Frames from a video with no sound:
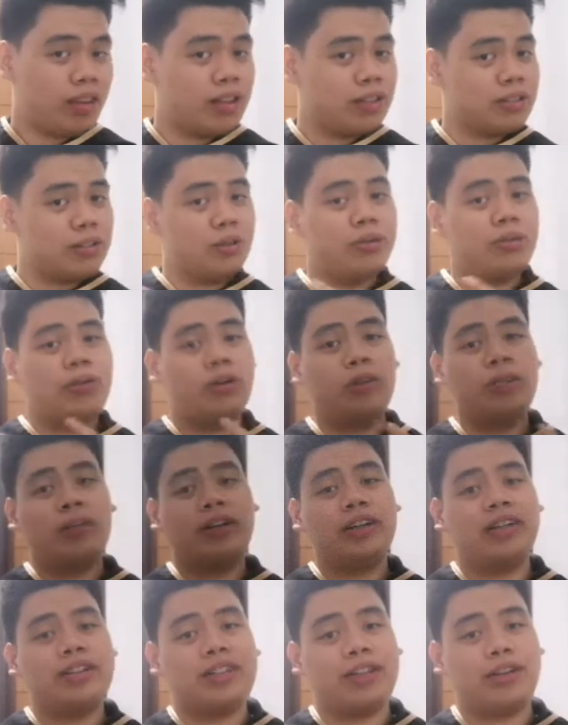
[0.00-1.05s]
So
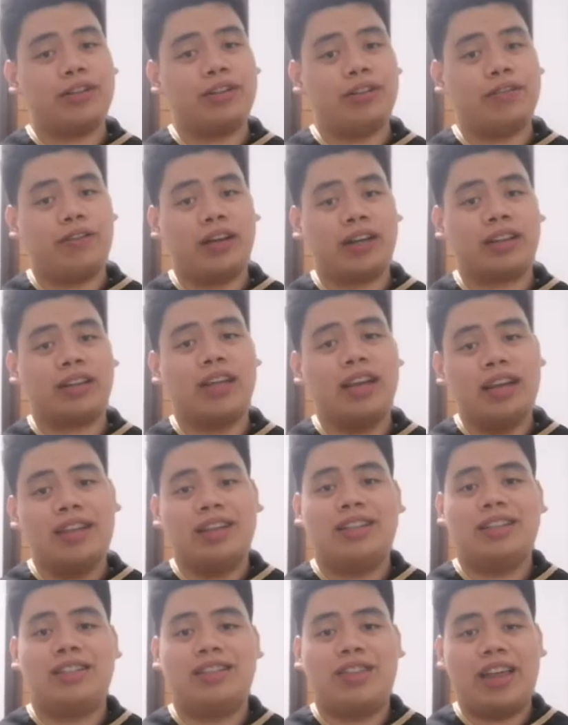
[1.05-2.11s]
Olbaria's second effect
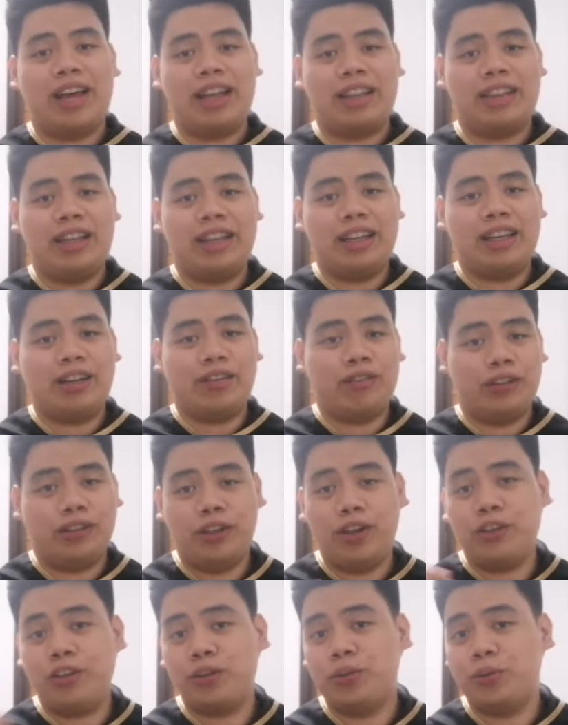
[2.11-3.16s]
is that they give
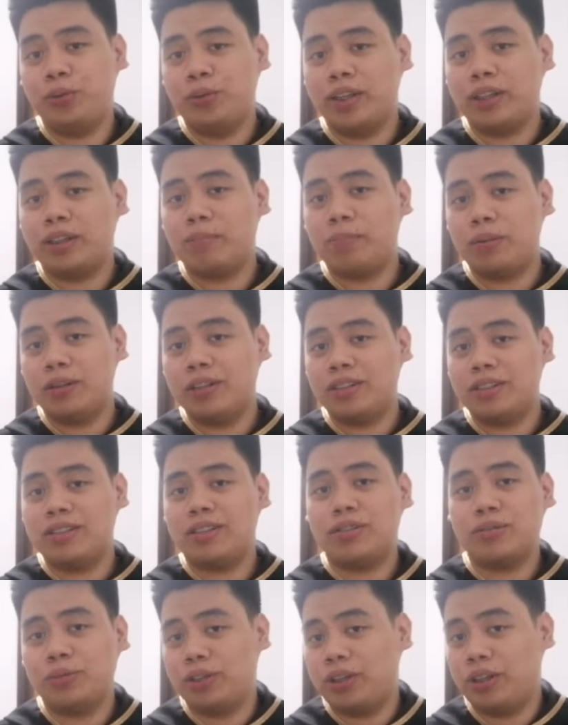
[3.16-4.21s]
another unit
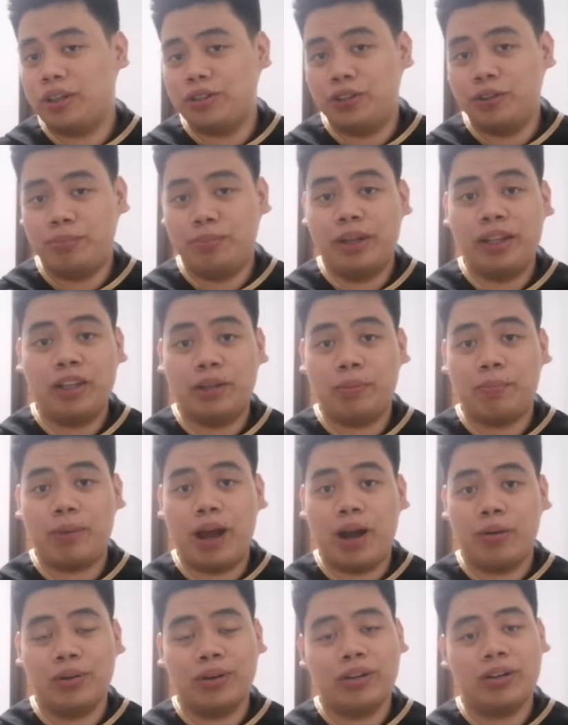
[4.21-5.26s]
plus 100 million
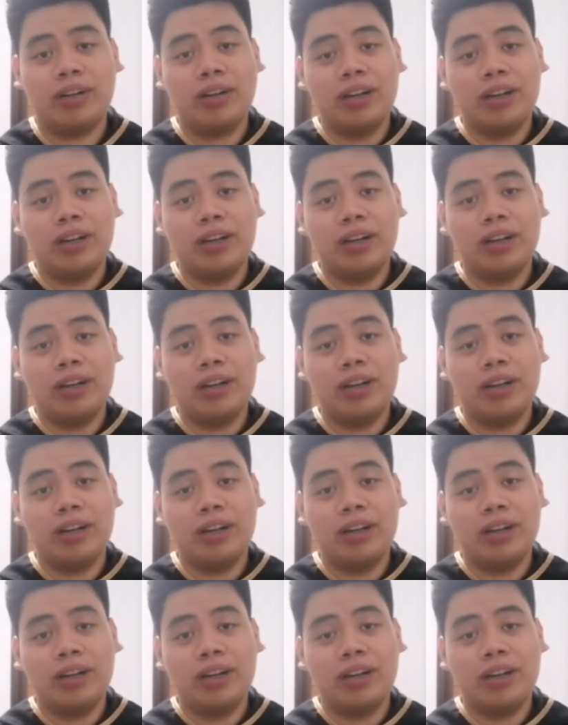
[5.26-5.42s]
power.